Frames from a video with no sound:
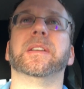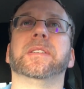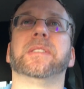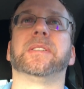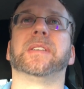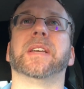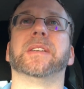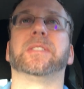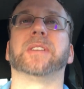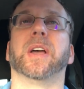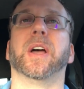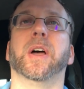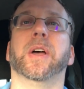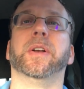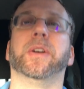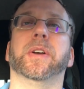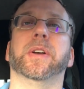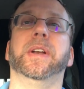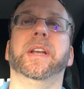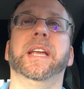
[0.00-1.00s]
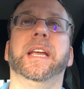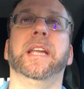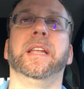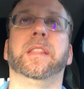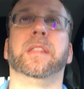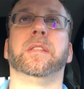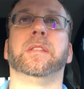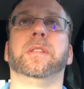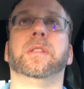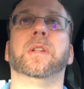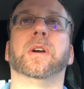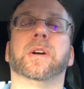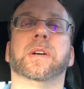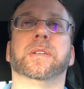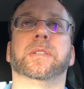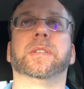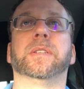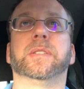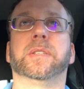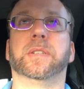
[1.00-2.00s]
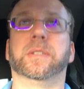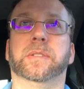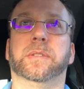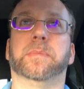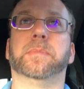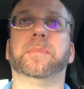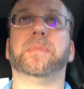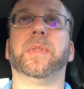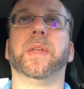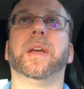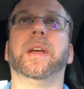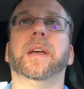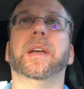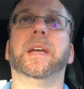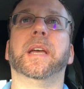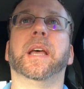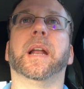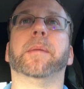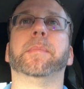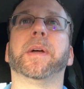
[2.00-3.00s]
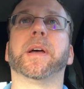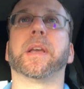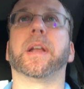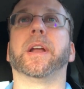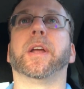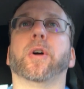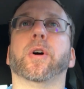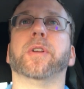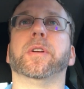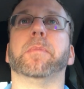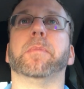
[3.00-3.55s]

sits underneath narcissism. And I'm not going to go